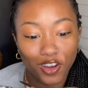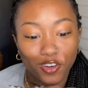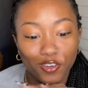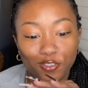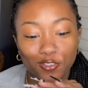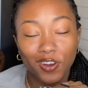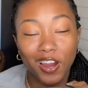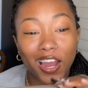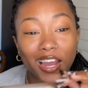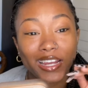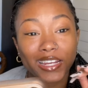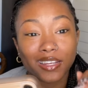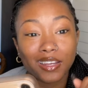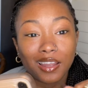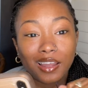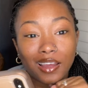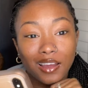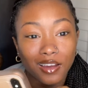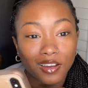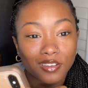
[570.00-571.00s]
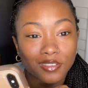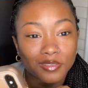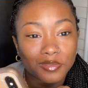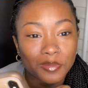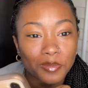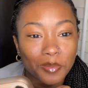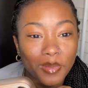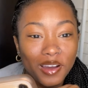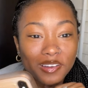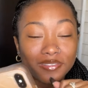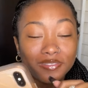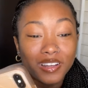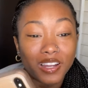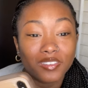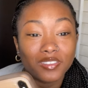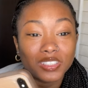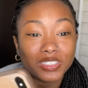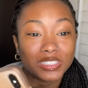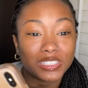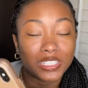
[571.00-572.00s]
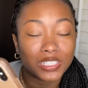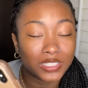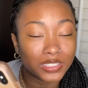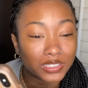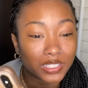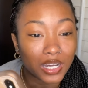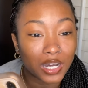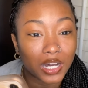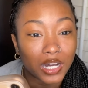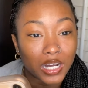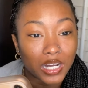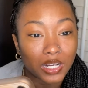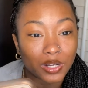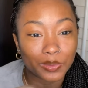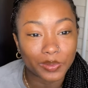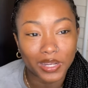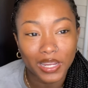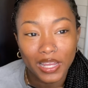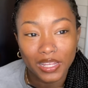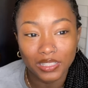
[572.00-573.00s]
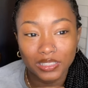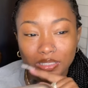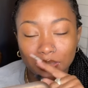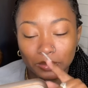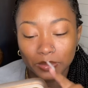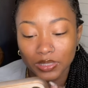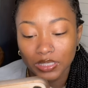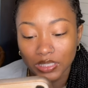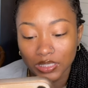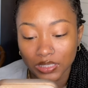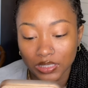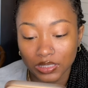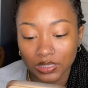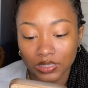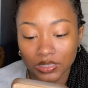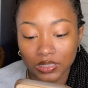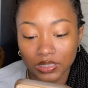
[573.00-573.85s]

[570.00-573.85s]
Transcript: Right now, my favorite TikTok would have to be